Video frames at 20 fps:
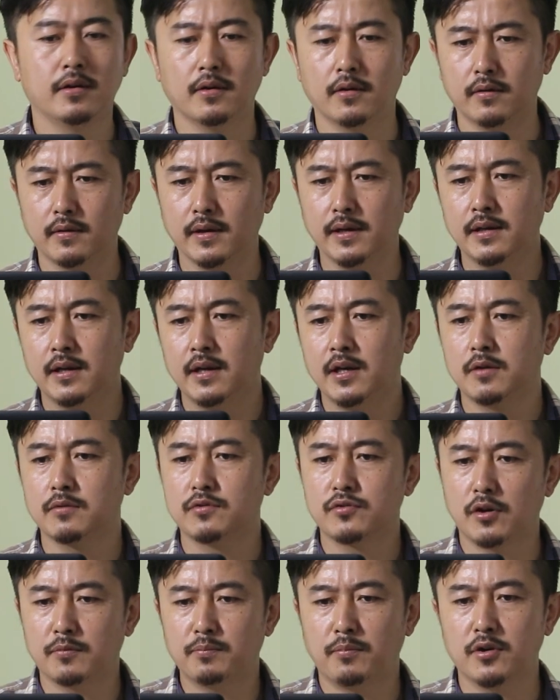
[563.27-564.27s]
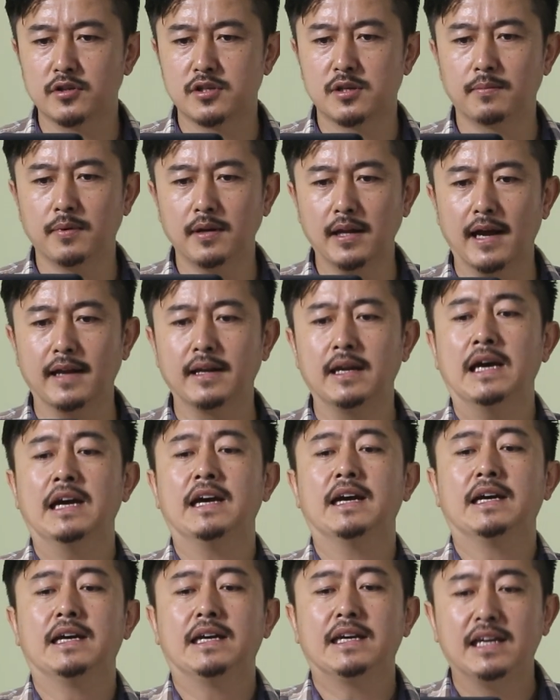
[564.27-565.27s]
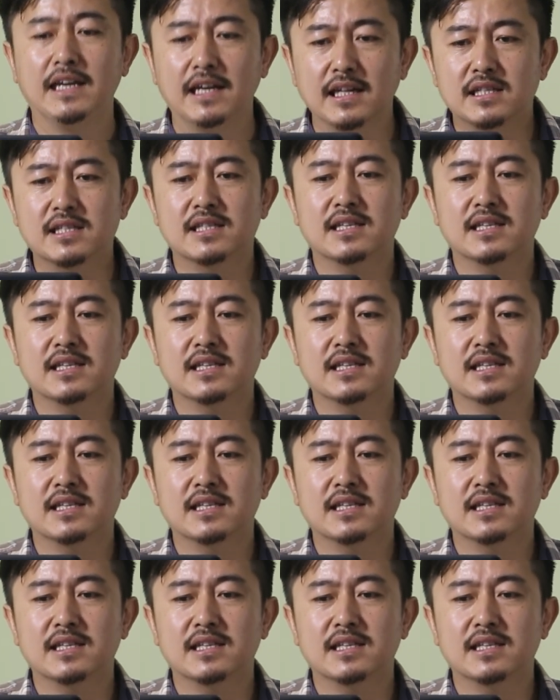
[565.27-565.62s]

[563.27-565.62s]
All right, it was not possible, and each